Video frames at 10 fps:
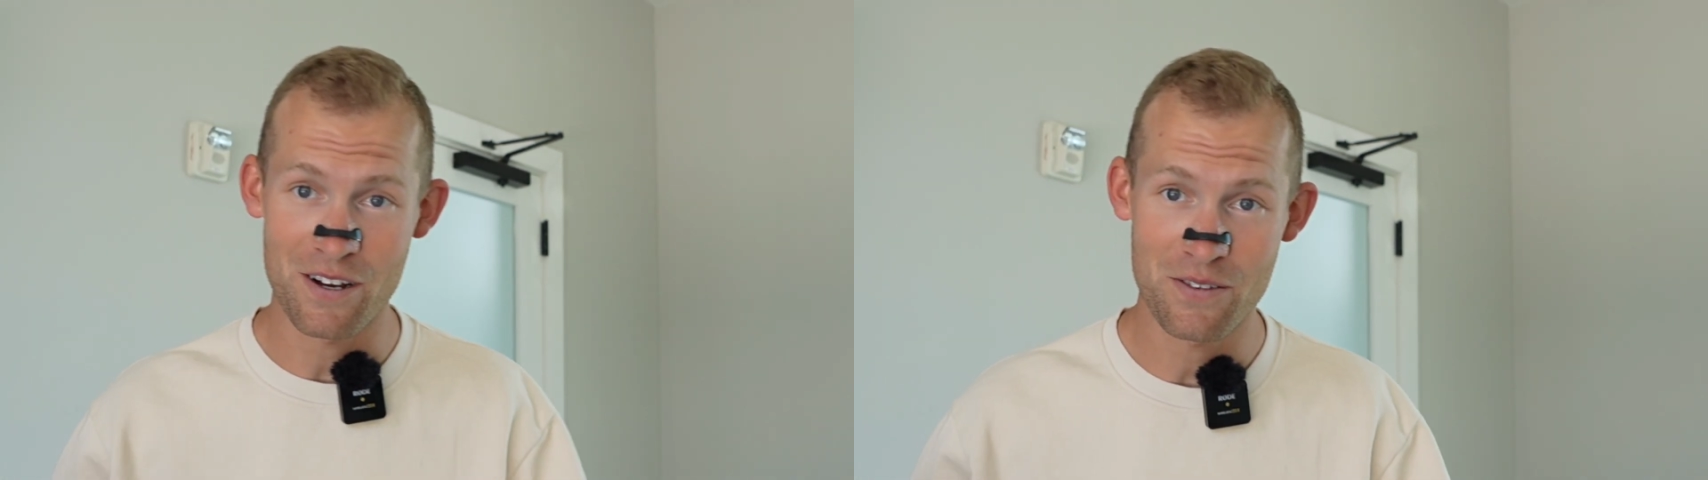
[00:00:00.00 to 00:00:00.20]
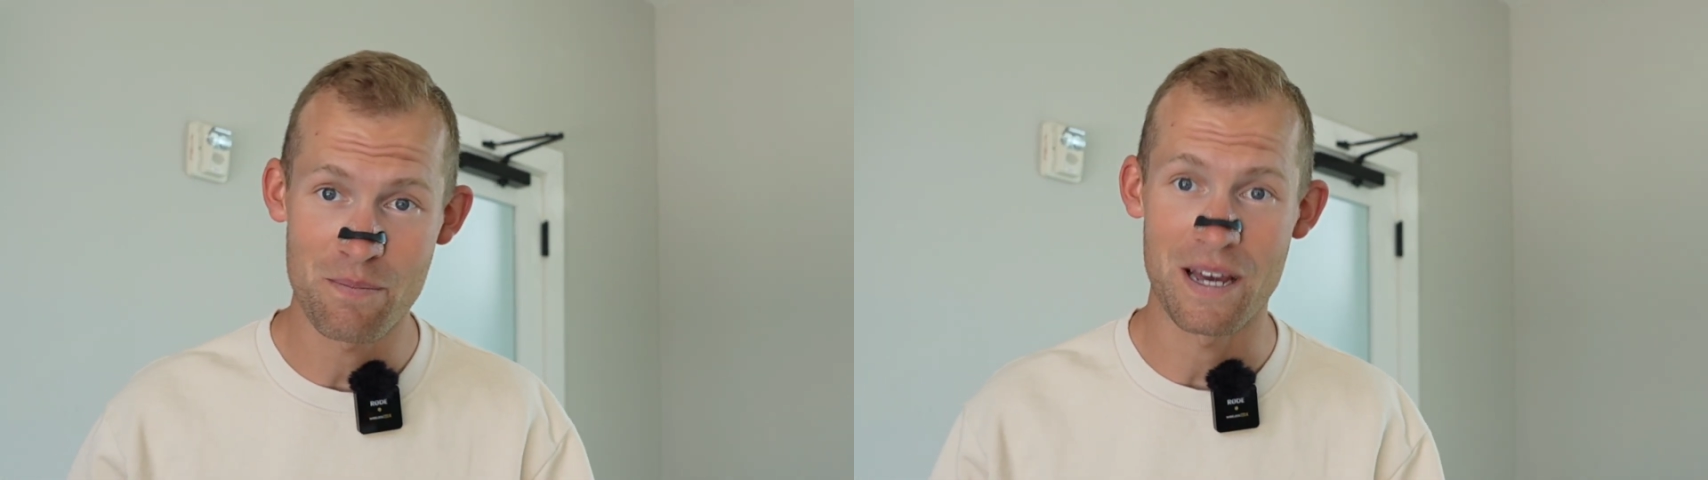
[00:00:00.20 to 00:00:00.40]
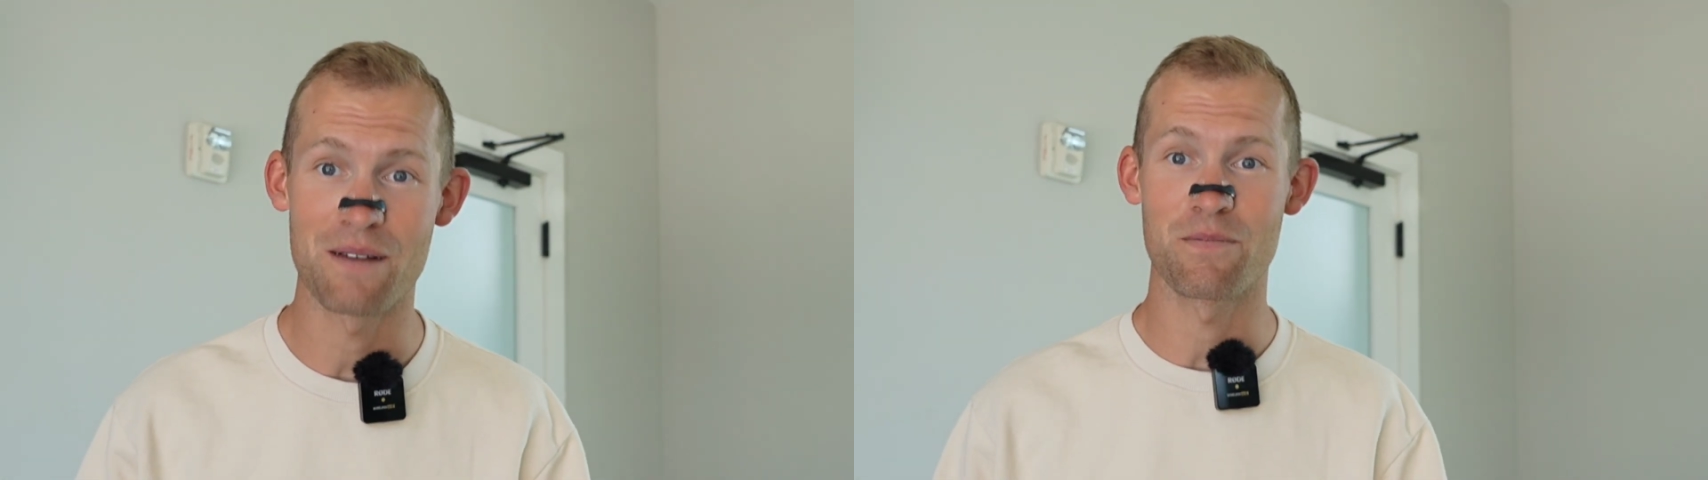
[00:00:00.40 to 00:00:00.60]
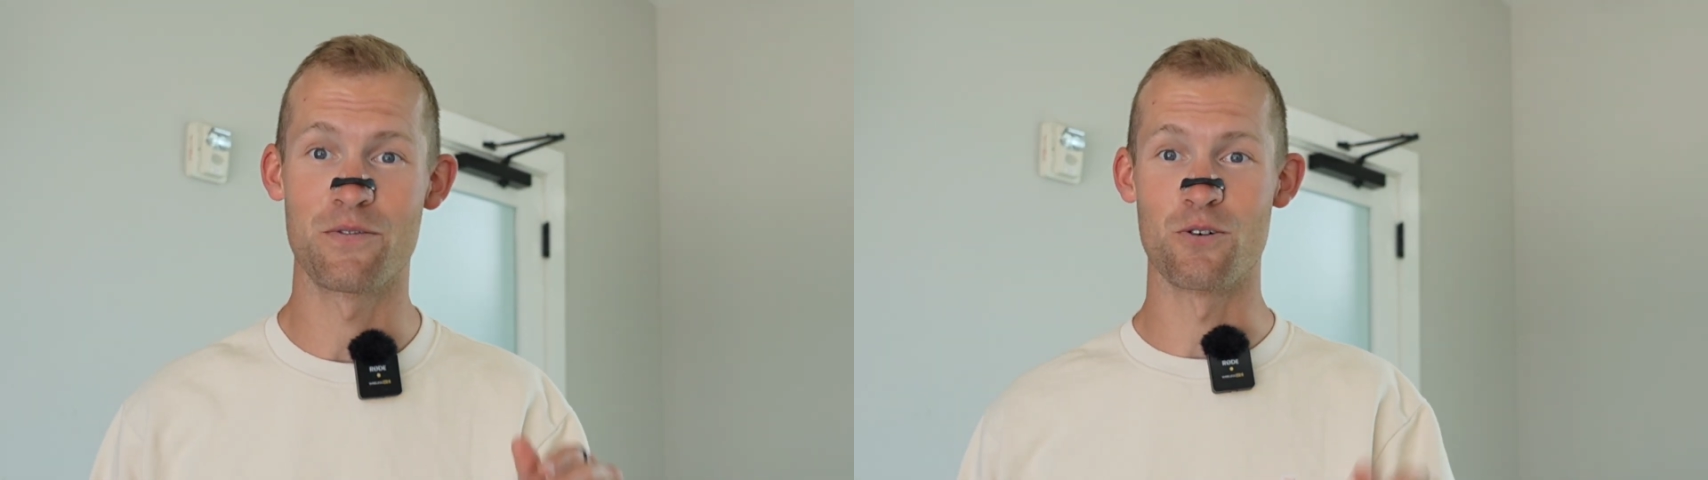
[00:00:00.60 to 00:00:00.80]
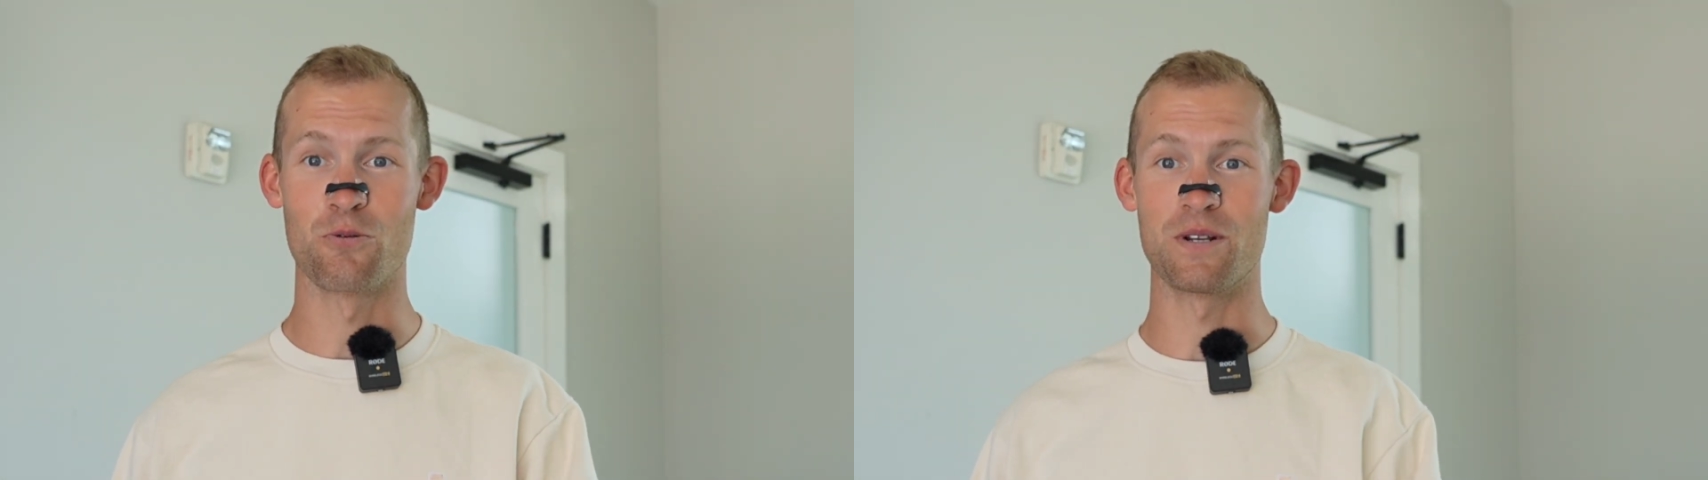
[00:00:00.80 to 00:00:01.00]
off the bat
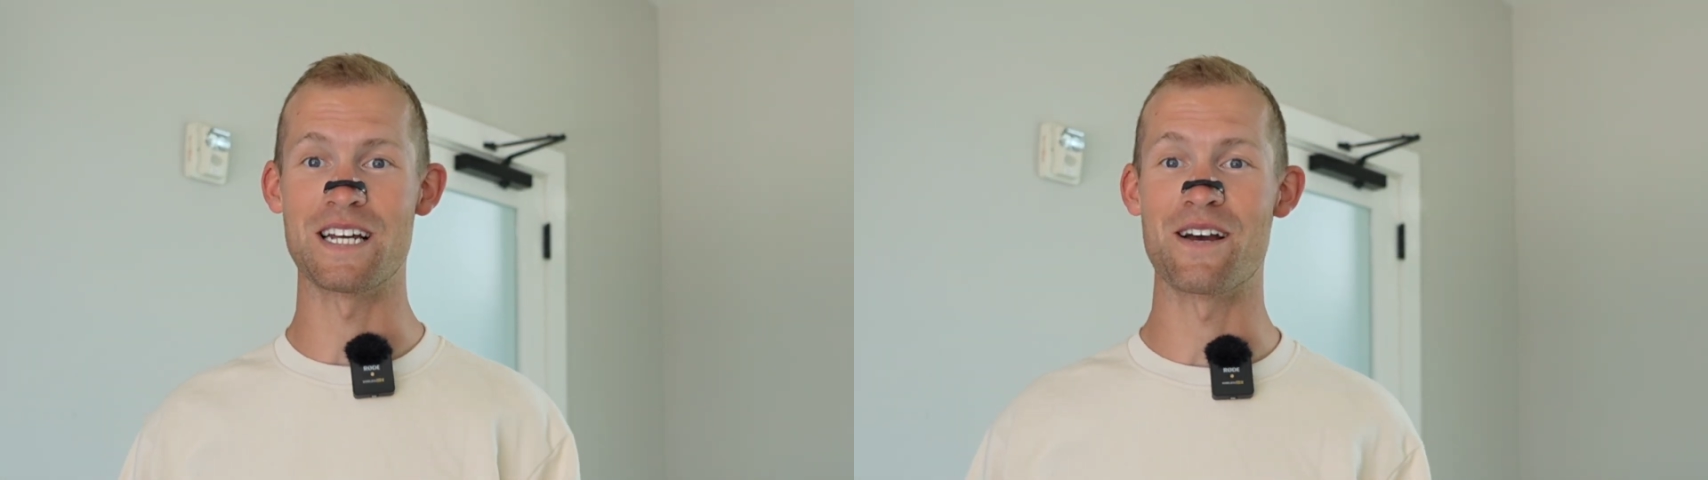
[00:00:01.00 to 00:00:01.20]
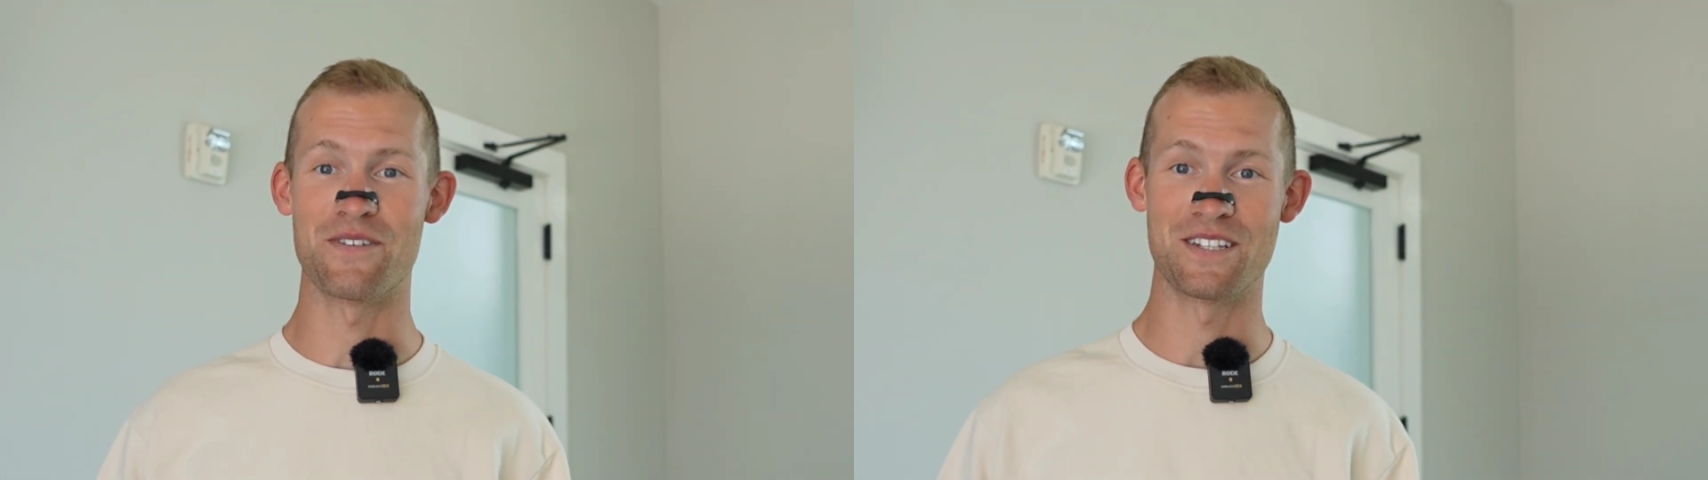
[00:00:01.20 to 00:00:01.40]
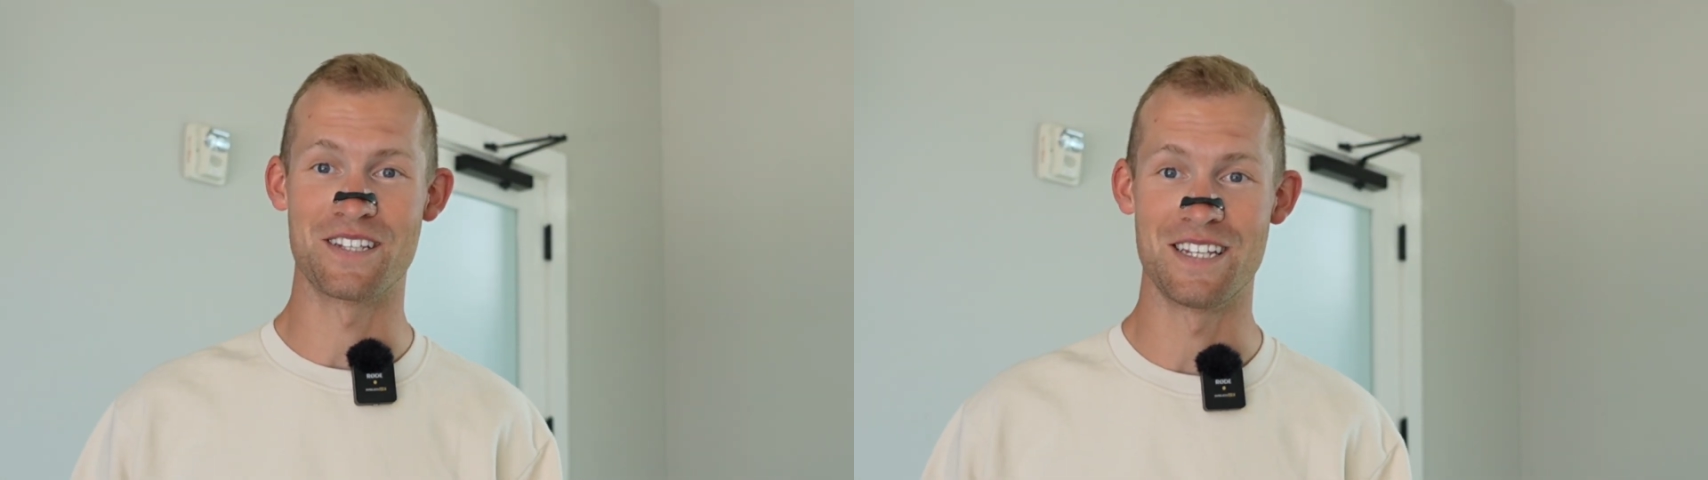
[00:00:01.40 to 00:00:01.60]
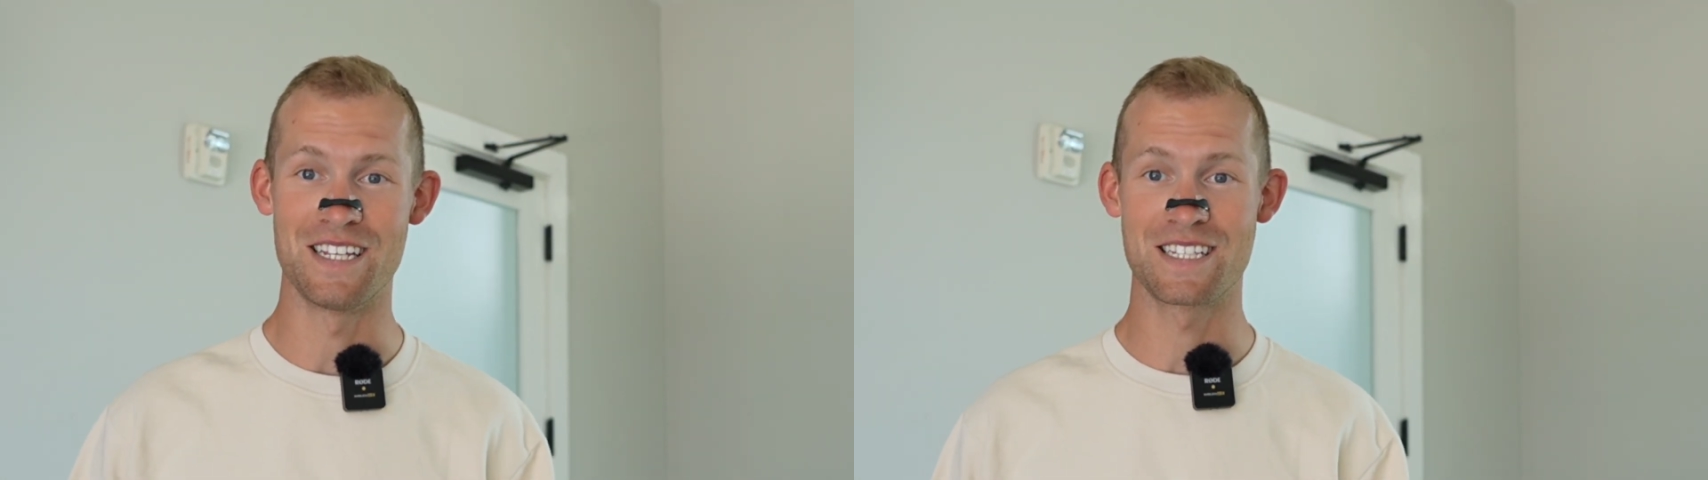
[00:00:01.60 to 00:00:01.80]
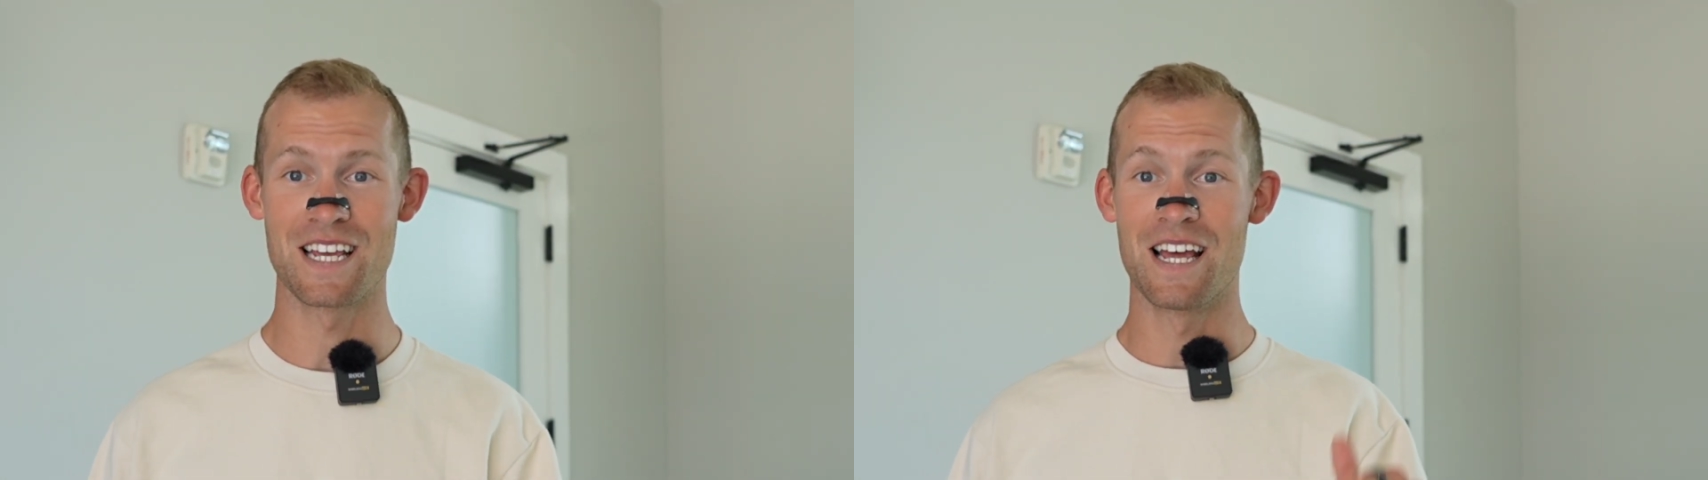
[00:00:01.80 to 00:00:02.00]
before we dive into
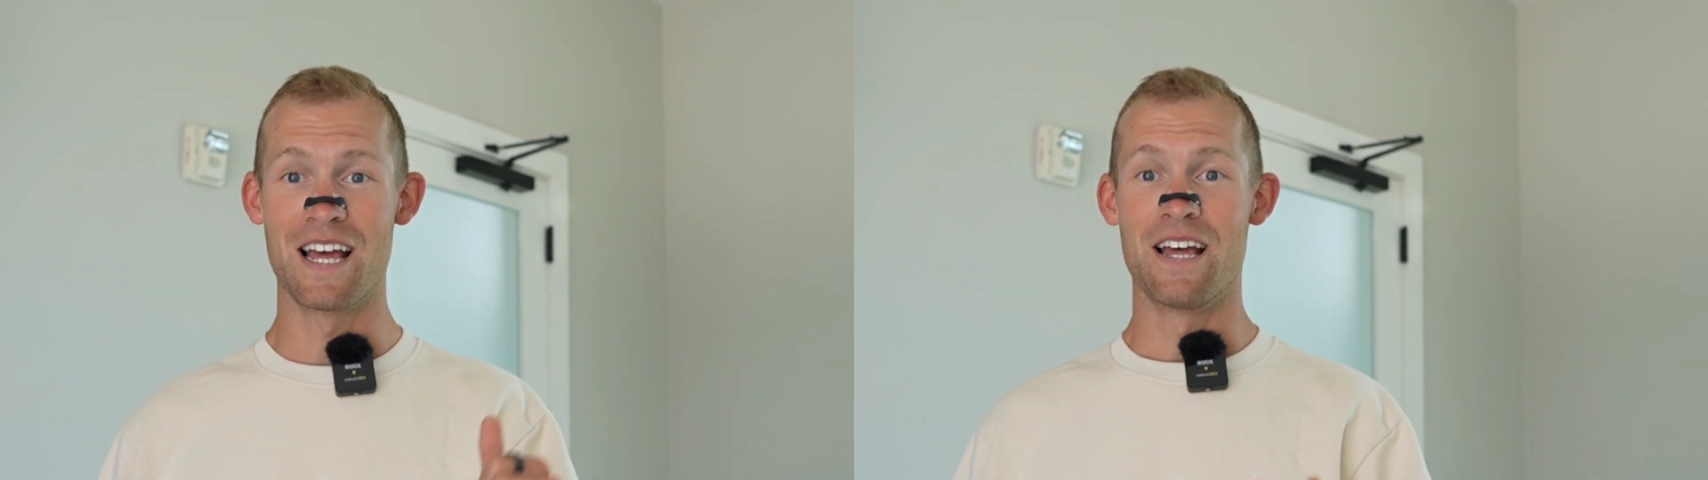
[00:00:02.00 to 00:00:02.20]
these